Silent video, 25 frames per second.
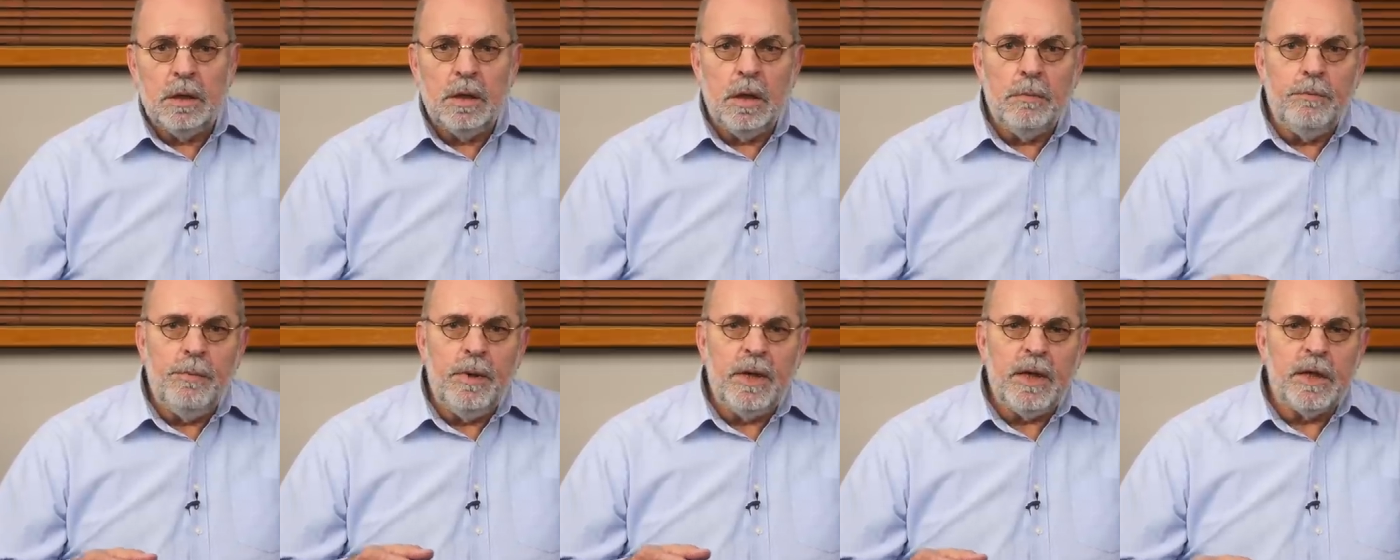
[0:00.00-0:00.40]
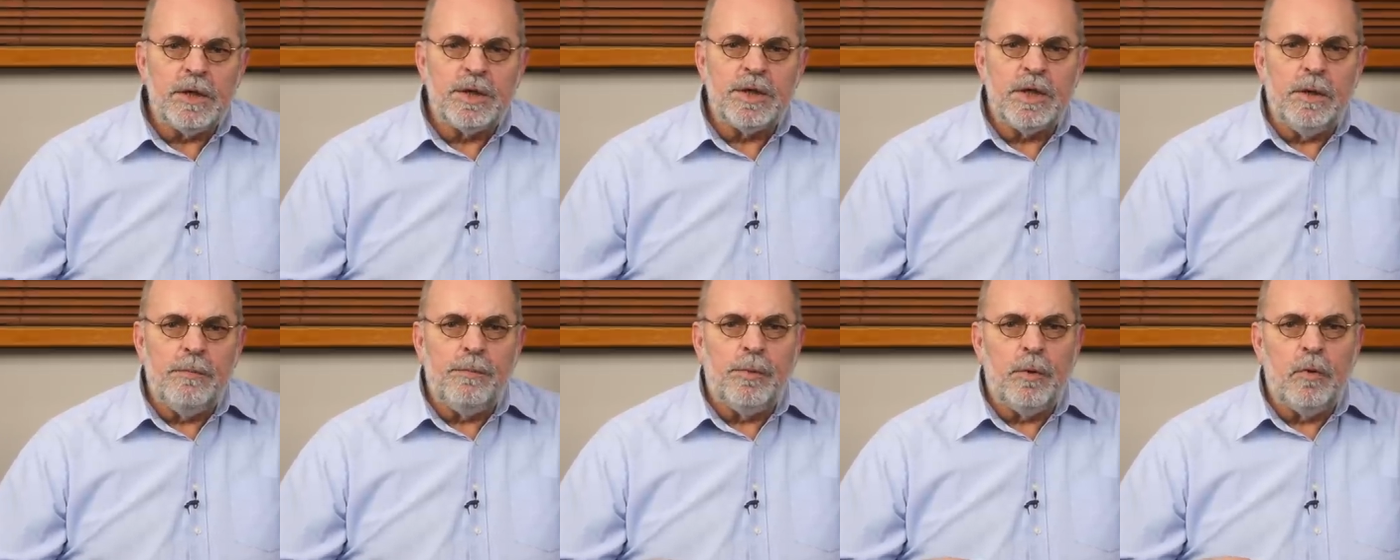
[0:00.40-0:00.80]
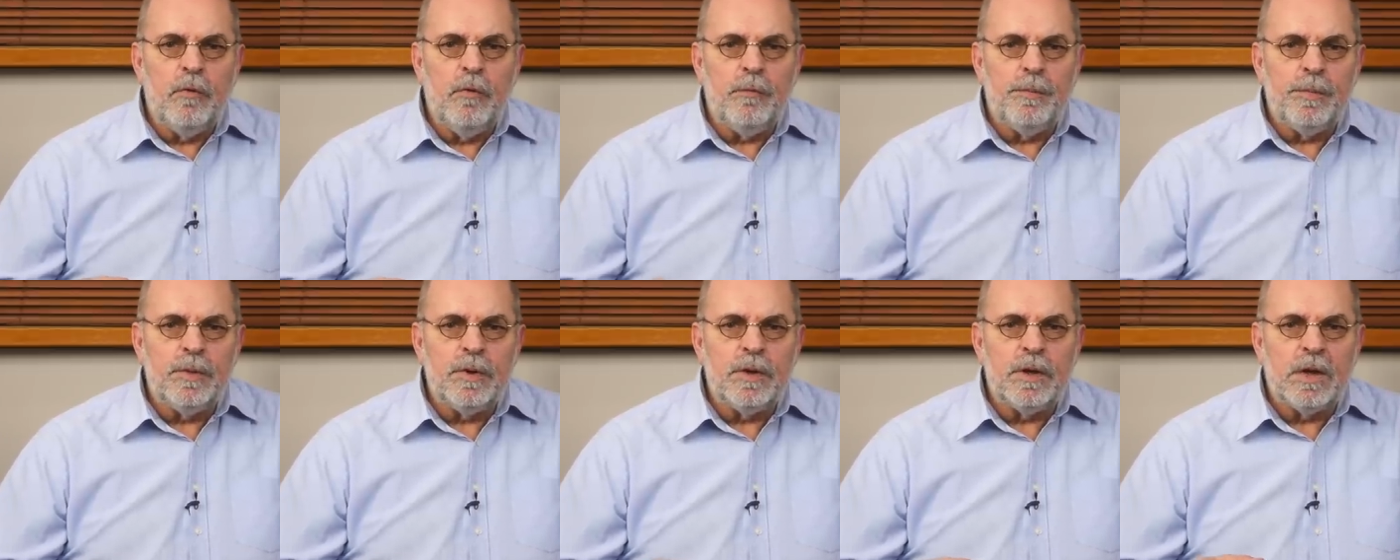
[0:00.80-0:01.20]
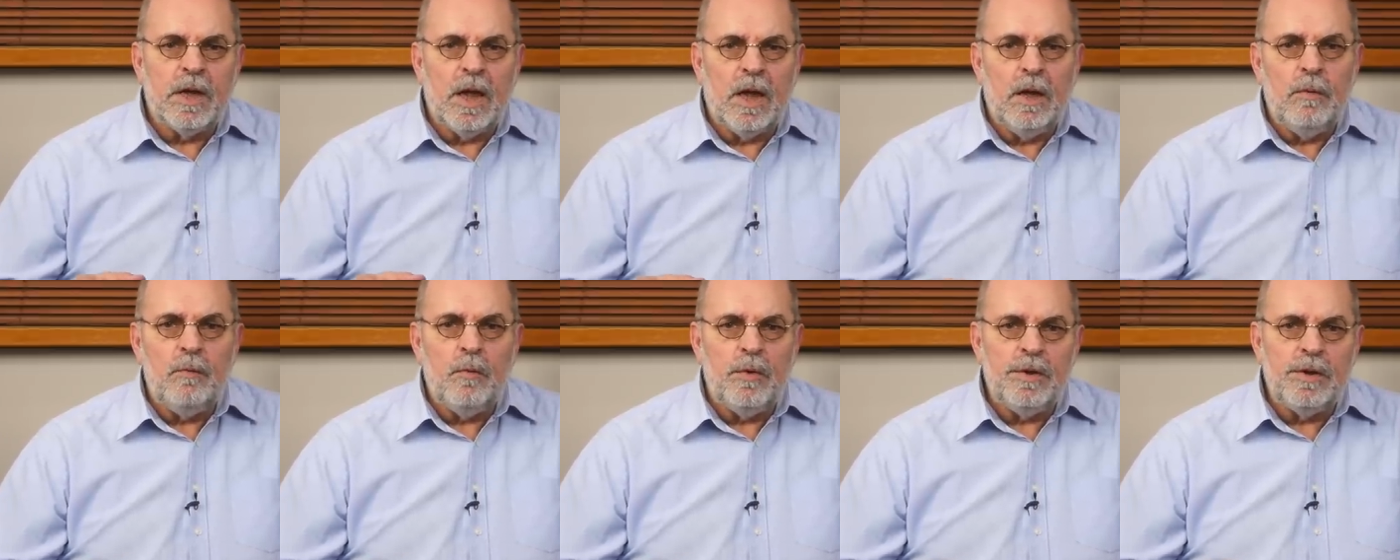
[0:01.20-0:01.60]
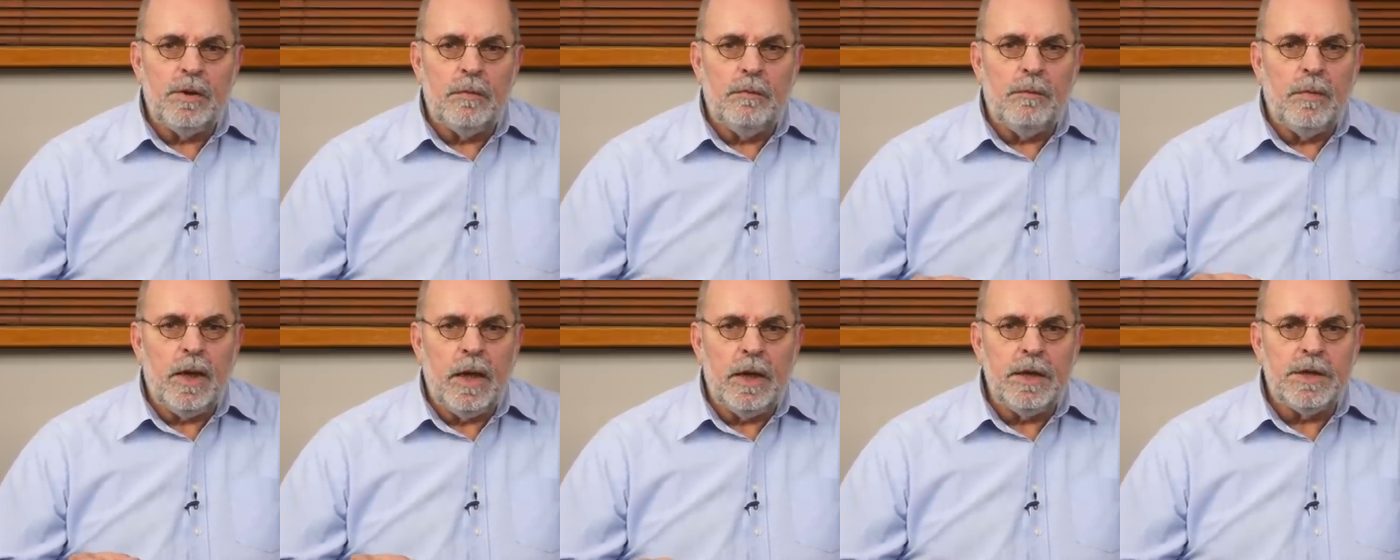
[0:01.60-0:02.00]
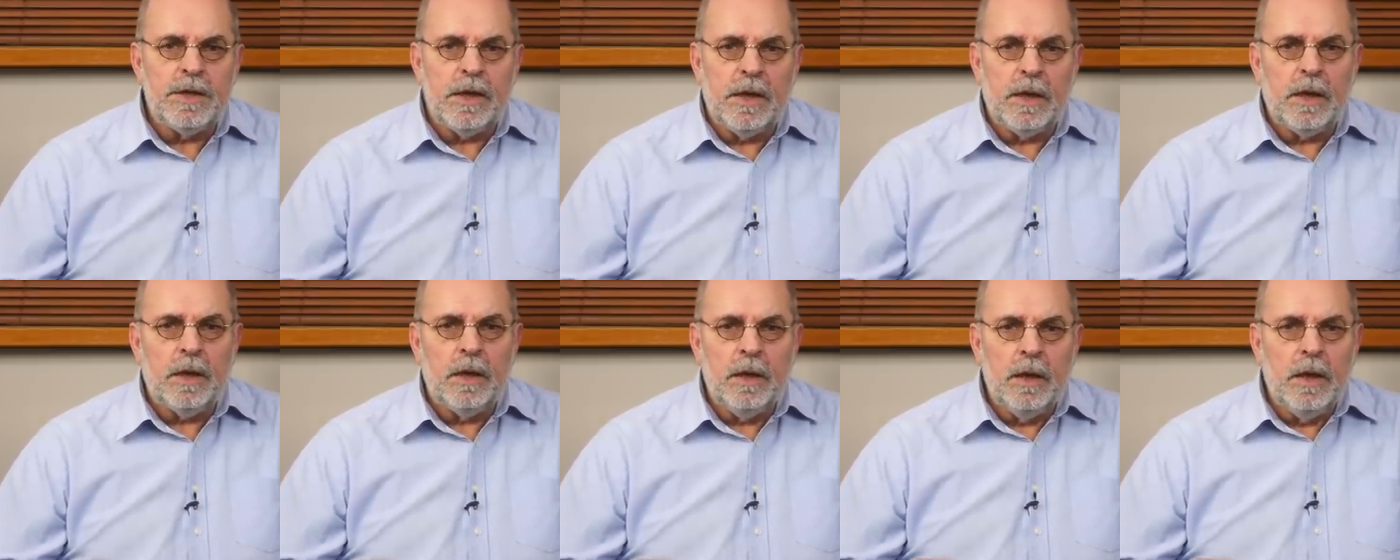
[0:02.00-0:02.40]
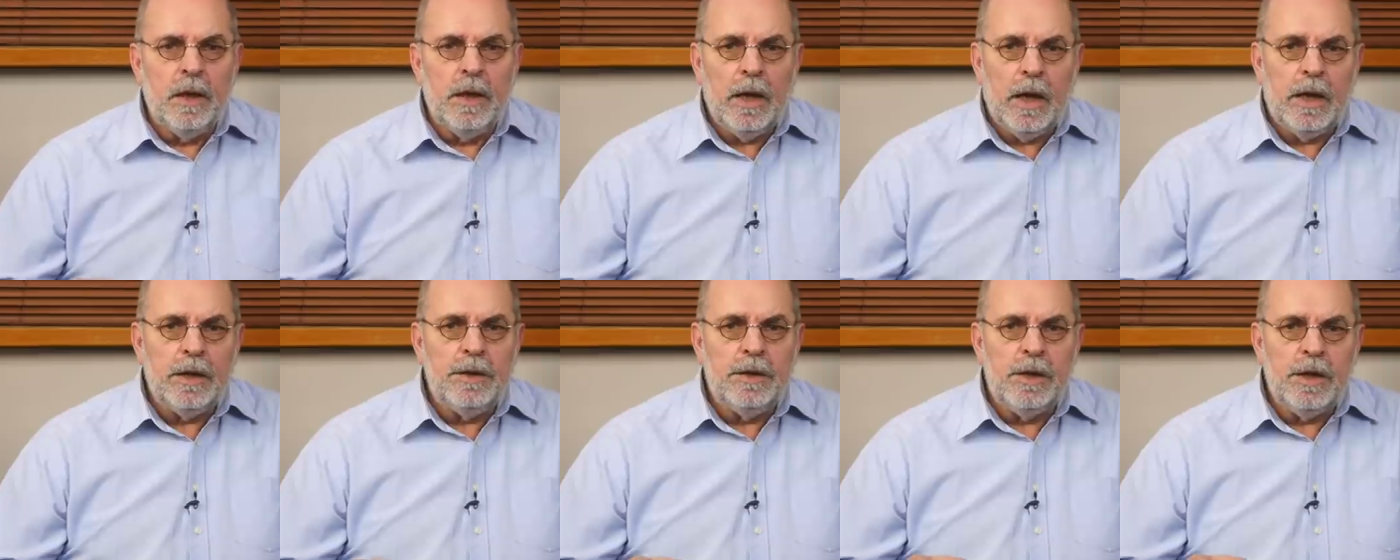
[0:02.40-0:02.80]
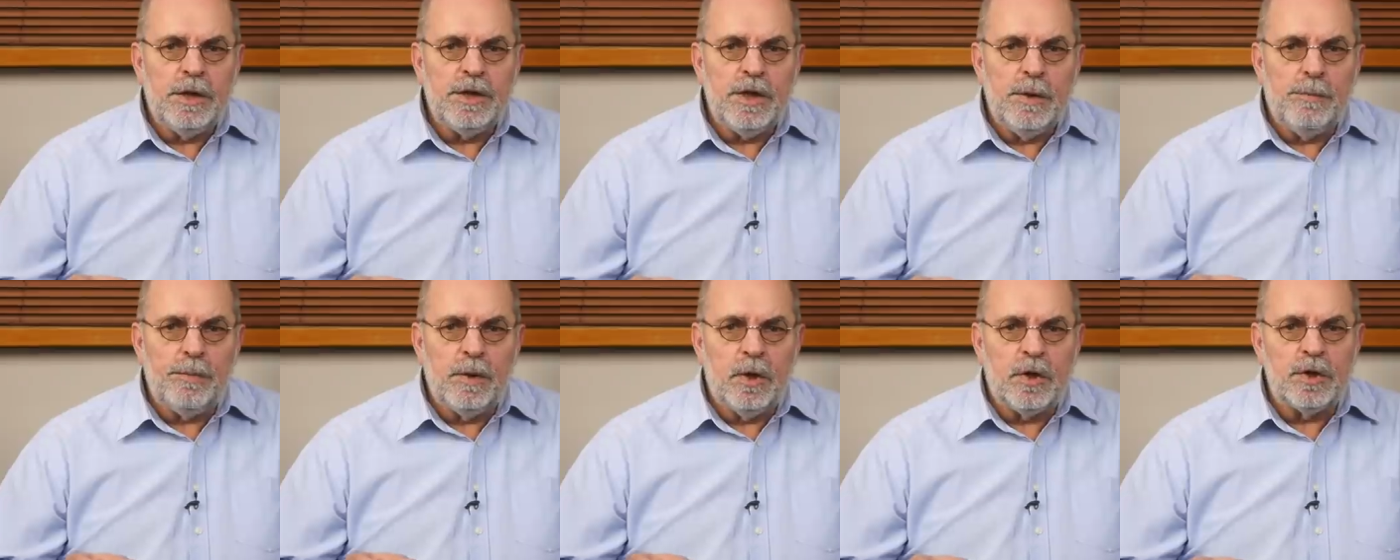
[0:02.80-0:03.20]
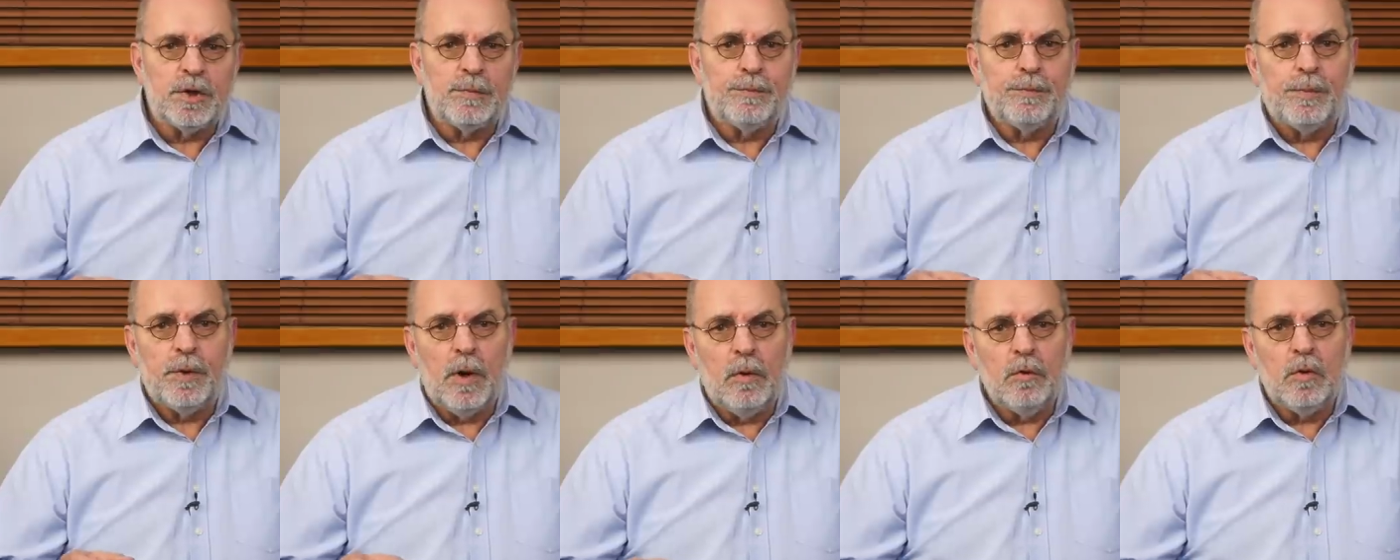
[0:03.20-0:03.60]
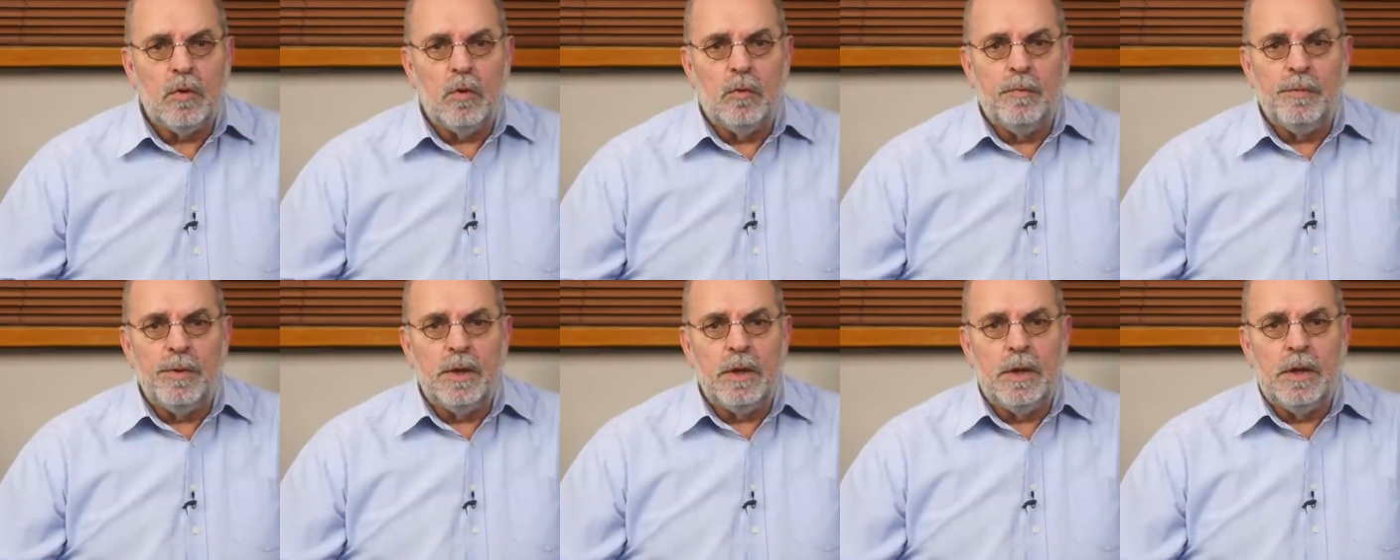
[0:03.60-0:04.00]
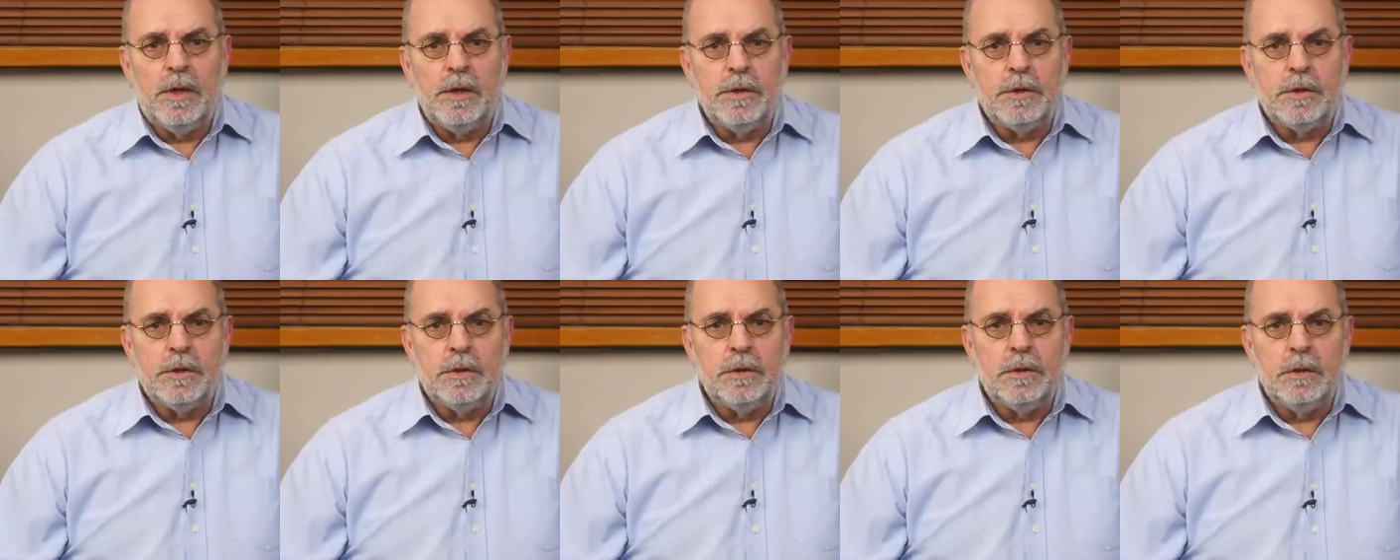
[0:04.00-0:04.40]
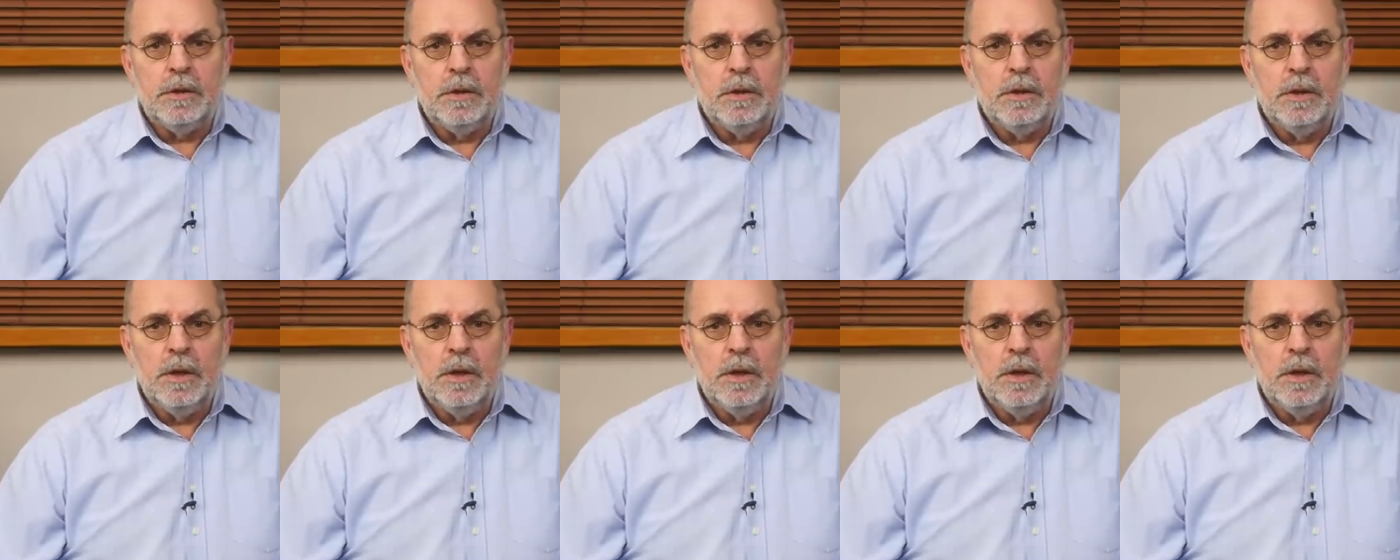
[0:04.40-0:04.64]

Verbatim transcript: The biggest improvement came with the Mytek and Digi Plus Pro combination.